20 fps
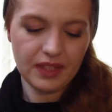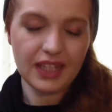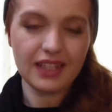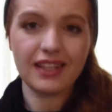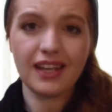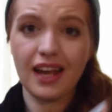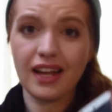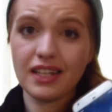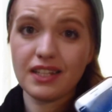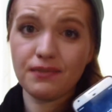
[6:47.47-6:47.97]

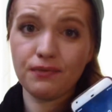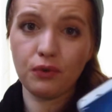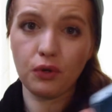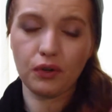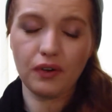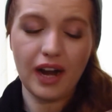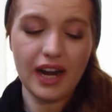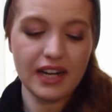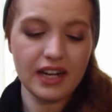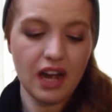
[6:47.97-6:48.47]
yeah, it's
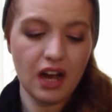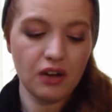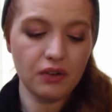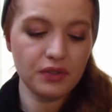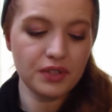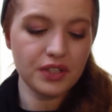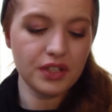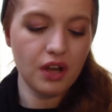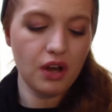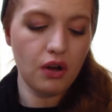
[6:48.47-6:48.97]
4 right now.
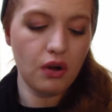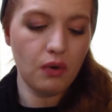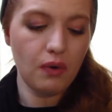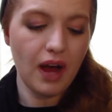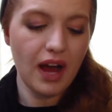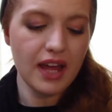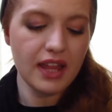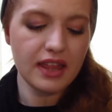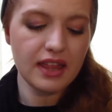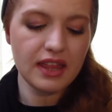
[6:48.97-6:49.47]
So
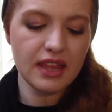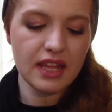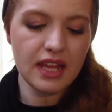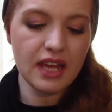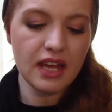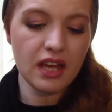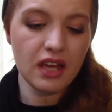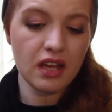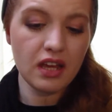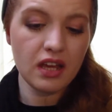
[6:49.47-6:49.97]
I
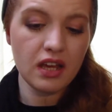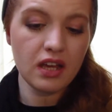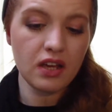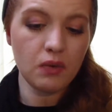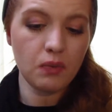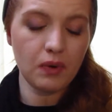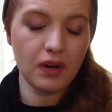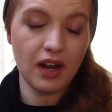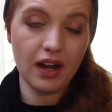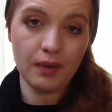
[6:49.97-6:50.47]

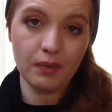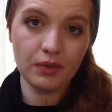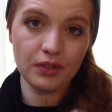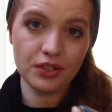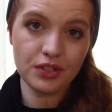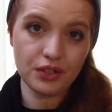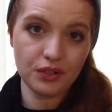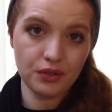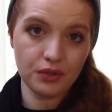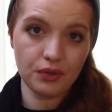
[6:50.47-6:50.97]
think what I will
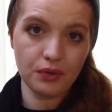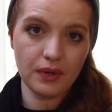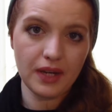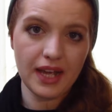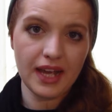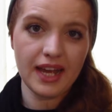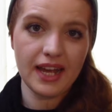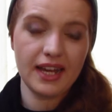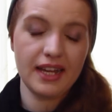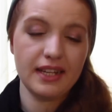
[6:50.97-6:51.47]
do
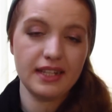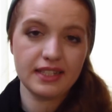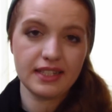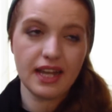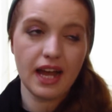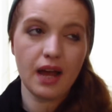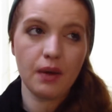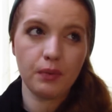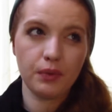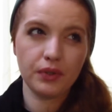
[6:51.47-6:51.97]
is
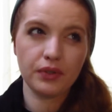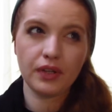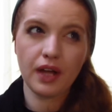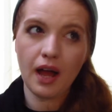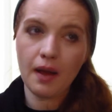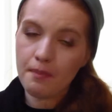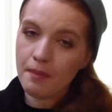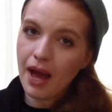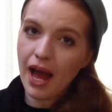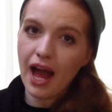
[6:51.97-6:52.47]
I will
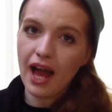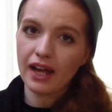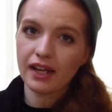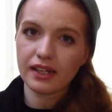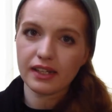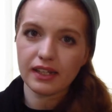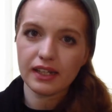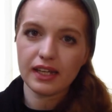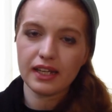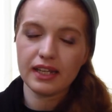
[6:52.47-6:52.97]
come
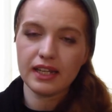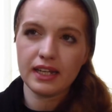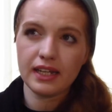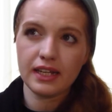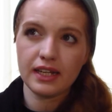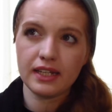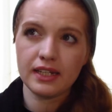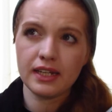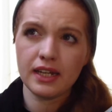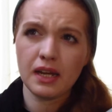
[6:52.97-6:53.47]
back
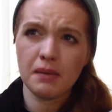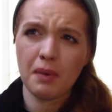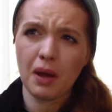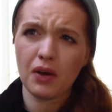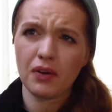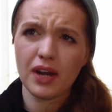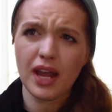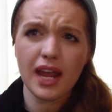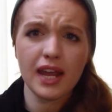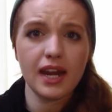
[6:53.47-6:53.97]
in
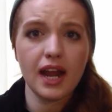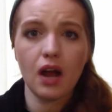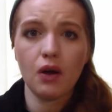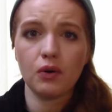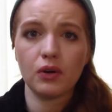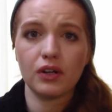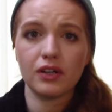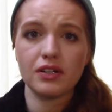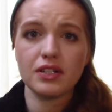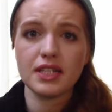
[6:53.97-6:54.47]
about 8
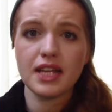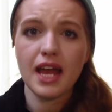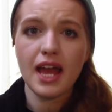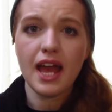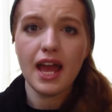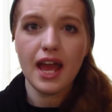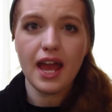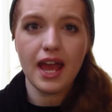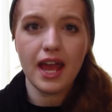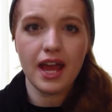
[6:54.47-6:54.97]
hours,
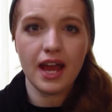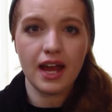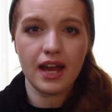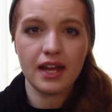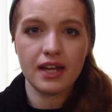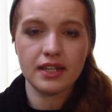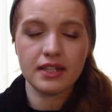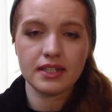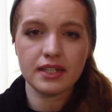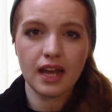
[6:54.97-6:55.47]

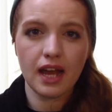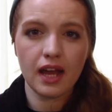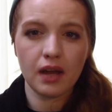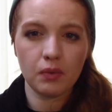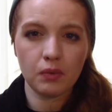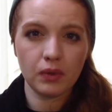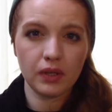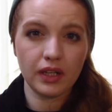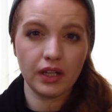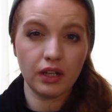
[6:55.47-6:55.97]
and I
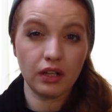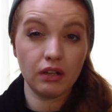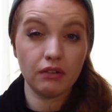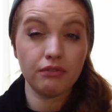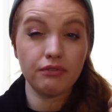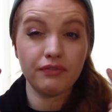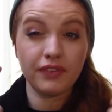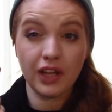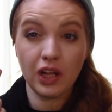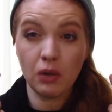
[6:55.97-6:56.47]
will
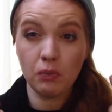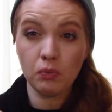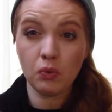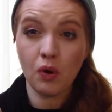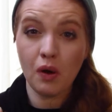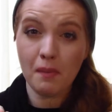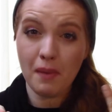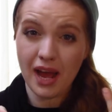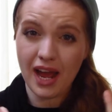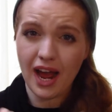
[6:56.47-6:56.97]
film
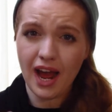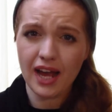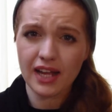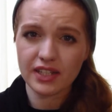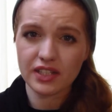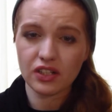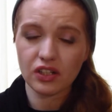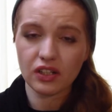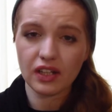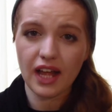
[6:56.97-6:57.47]
what my
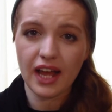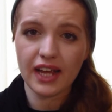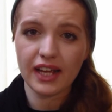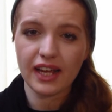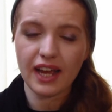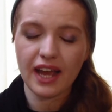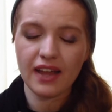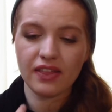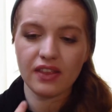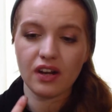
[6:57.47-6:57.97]
eyes look
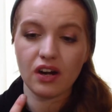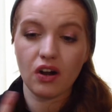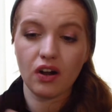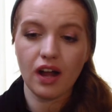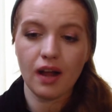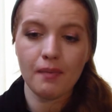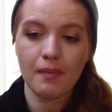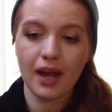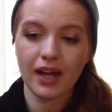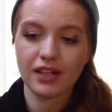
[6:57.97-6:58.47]
like, and then I'll
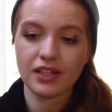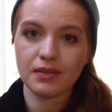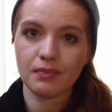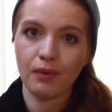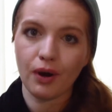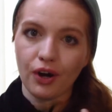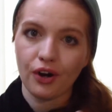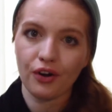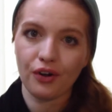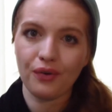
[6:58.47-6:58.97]
come back
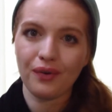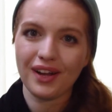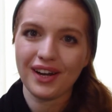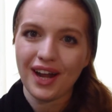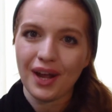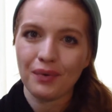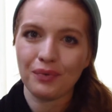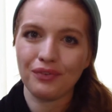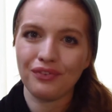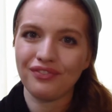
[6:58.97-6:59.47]
tomorrow and
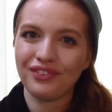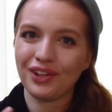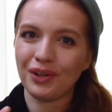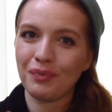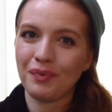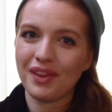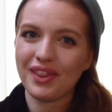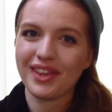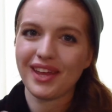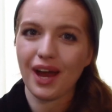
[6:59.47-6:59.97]
I will
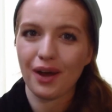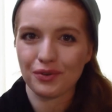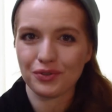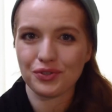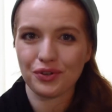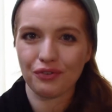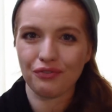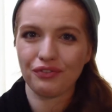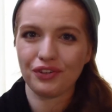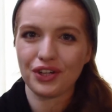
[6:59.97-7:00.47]
film the
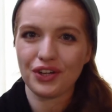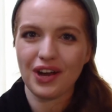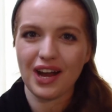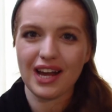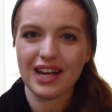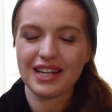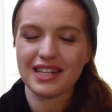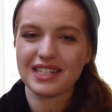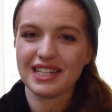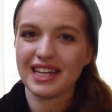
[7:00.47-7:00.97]
outro for you
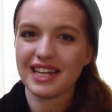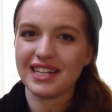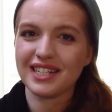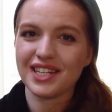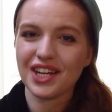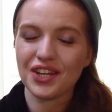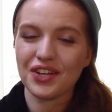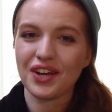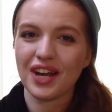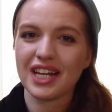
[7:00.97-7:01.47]
guys and
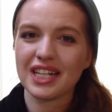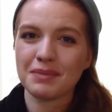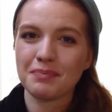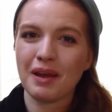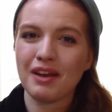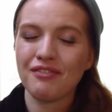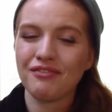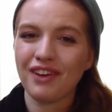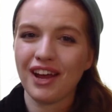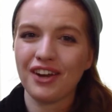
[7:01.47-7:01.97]
tell you guys
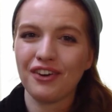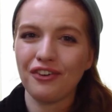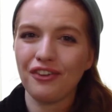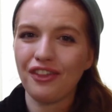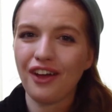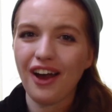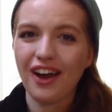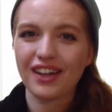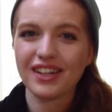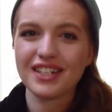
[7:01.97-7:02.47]
final
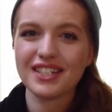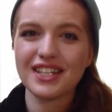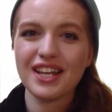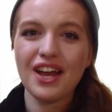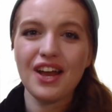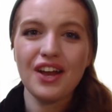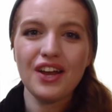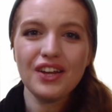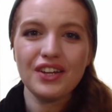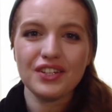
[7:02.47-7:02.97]
thoughts.
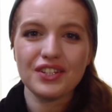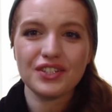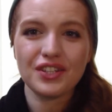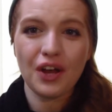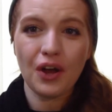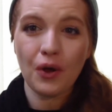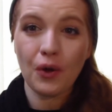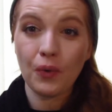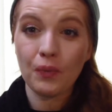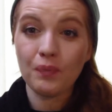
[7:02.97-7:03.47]

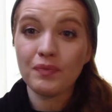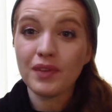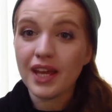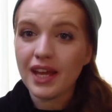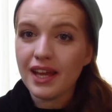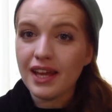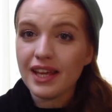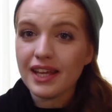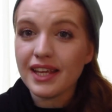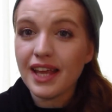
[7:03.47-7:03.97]
So
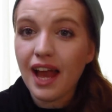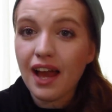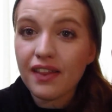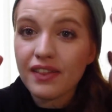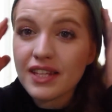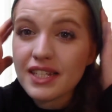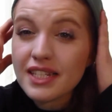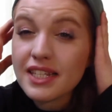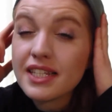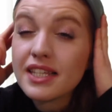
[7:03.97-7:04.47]
yeah,
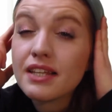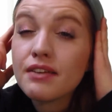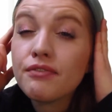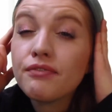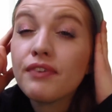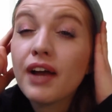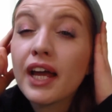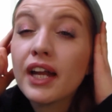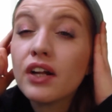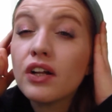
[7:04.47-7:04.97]
this is the
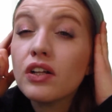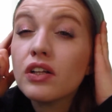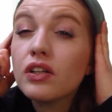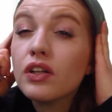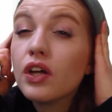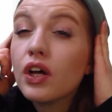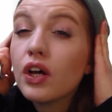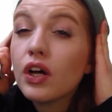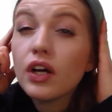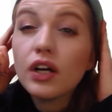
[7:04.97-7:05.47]
final
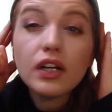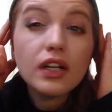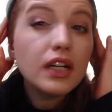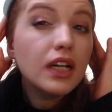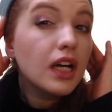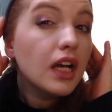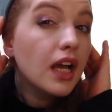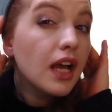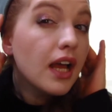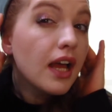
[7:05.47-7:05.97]
look.
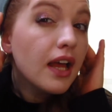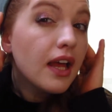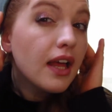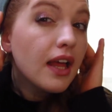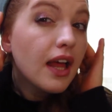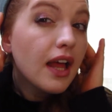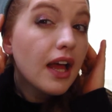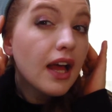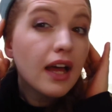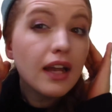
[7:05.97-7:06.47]

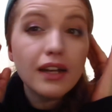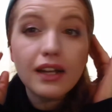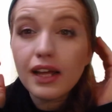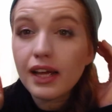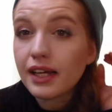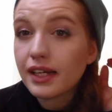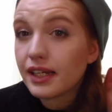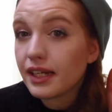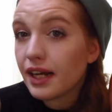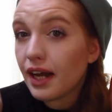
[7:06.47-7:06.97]
I
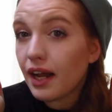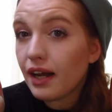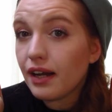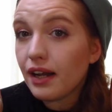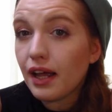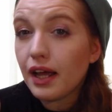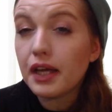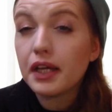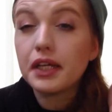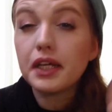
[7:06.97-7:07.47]
like it, I
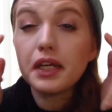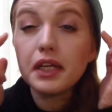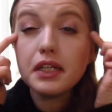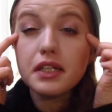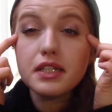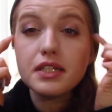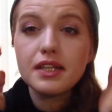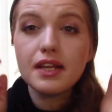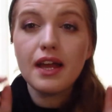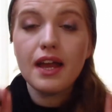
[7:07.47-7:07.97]
like
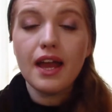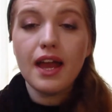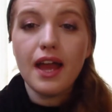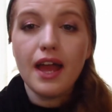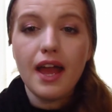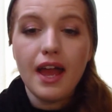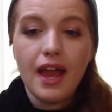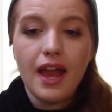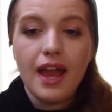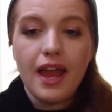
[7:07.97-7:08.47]
it.
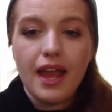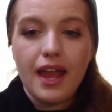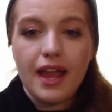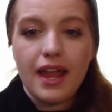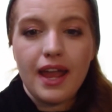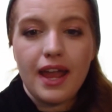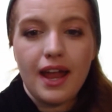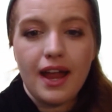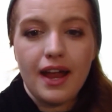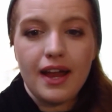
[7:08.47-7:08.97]

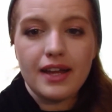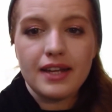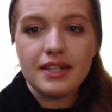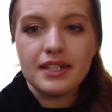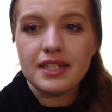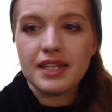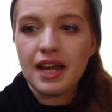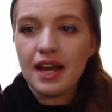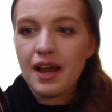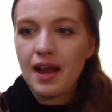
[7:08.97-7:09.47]

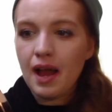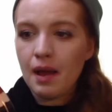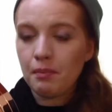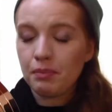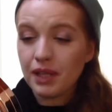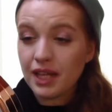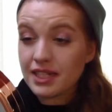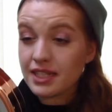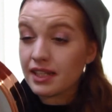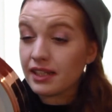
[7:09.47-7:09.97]
And I'm
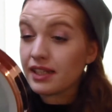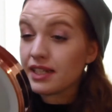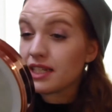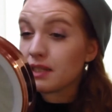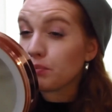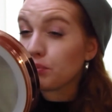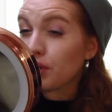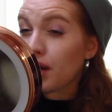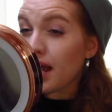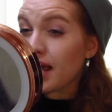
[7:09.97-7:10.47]
pleasantly
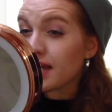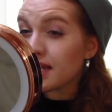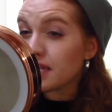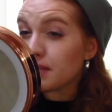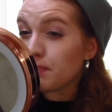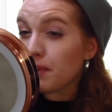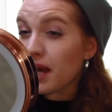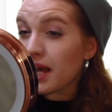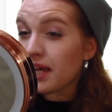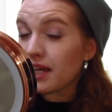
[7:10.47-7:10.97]

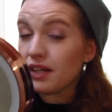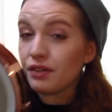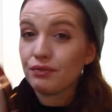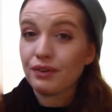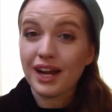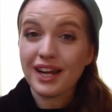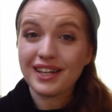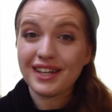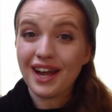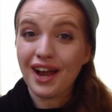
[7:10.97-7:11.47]
surprised by it
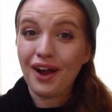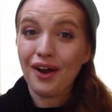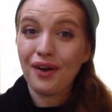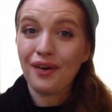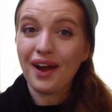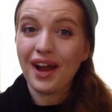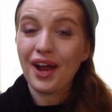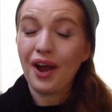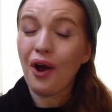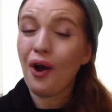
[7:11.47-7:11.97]
right
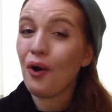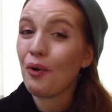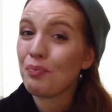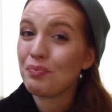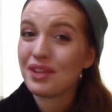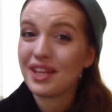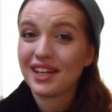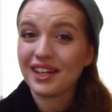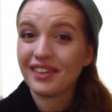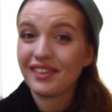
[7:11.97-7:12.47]
now. I hope
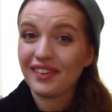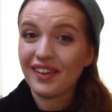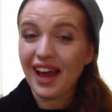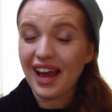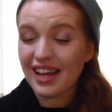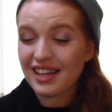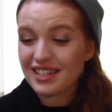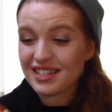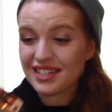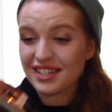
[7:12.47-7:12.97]
that it
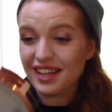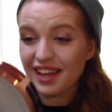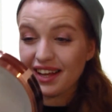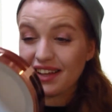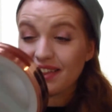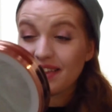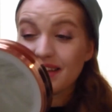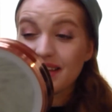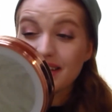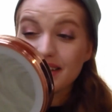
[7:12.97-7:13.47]
lasts
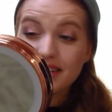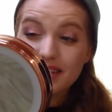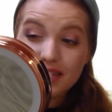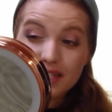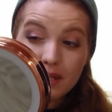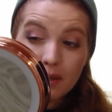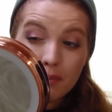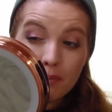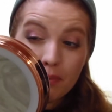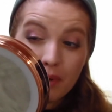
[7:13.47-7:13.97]
like
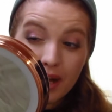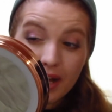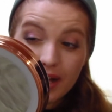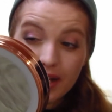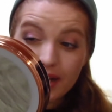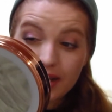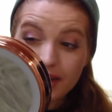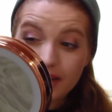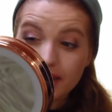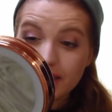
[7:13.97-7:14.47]
this,
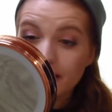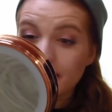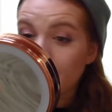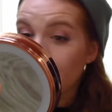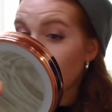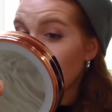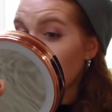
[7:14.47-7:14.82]
but